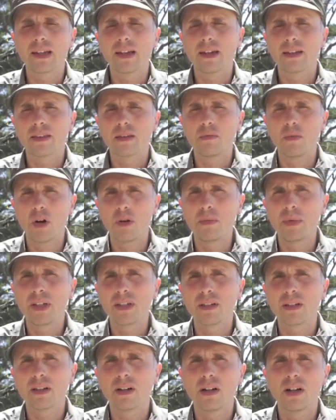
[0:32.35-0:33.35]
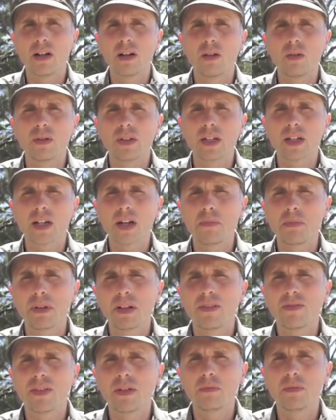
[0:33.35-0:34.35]
at the moment only a
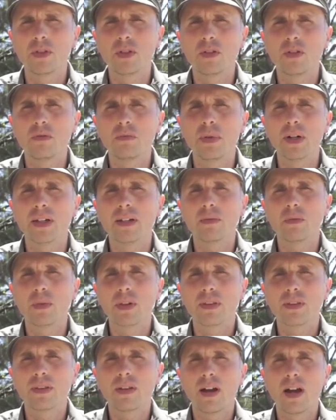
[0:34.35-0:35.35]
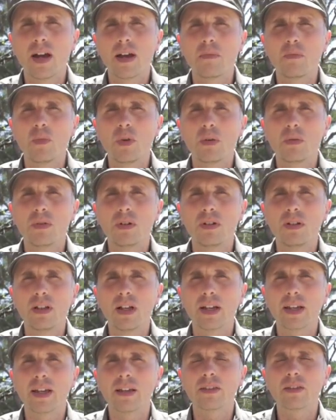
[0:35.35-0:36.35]
couple of them do, but with time we
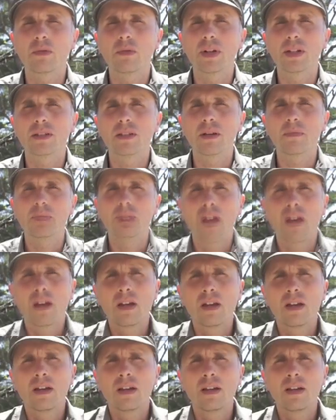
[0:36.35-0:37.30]
will get the rest up there.